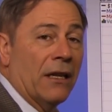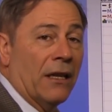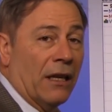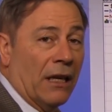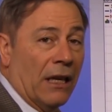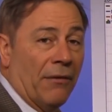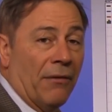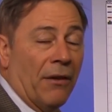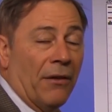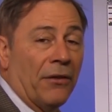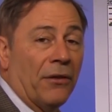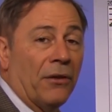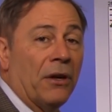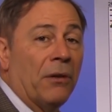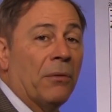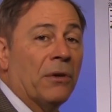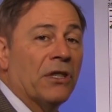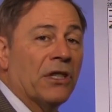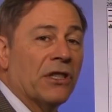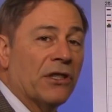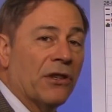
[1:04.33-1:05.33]
the level of
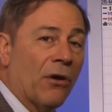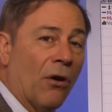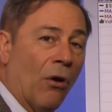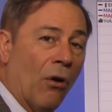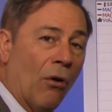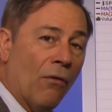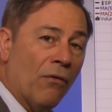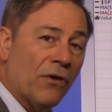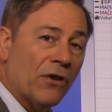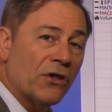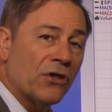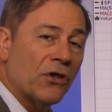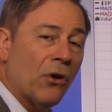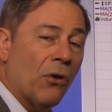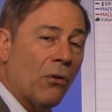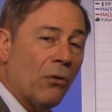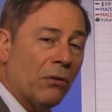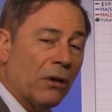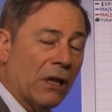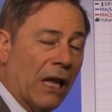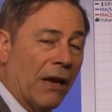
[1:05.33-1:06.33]
30, which is an
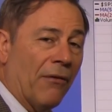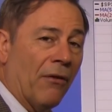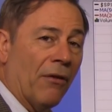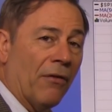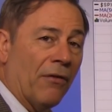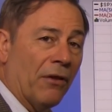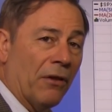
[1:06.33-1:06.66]
oversold level